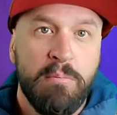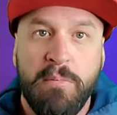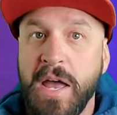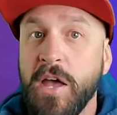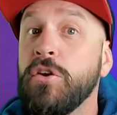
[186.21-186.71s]

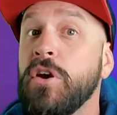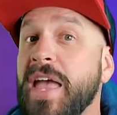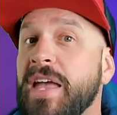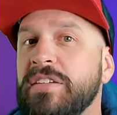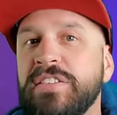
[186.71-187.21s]
My other
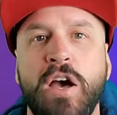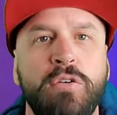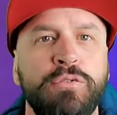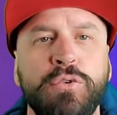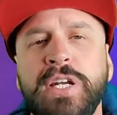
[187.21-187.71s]
hand is now
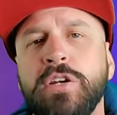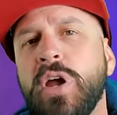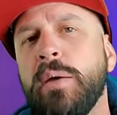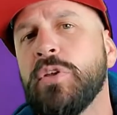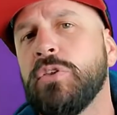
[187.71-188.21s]
free to
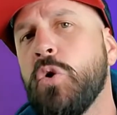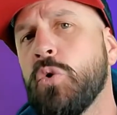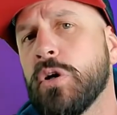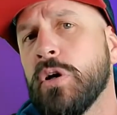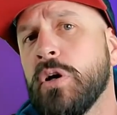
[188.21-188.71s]
grab the
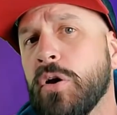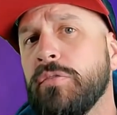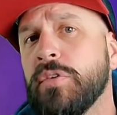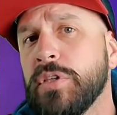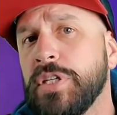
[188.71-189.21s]
lower part
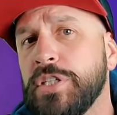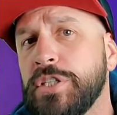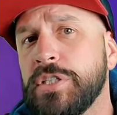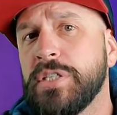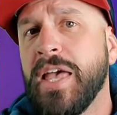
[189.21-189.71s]
of the
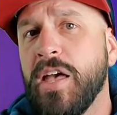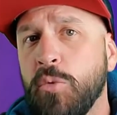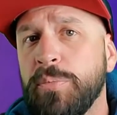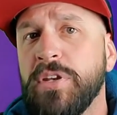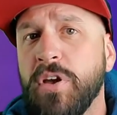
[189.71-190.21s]
leash to
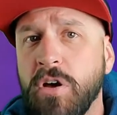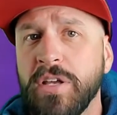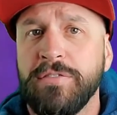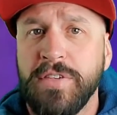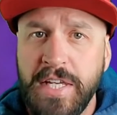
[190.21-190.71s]
help the dog
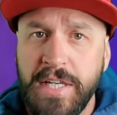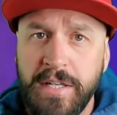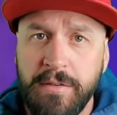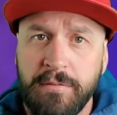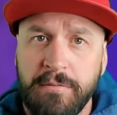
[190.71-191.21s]
if needed.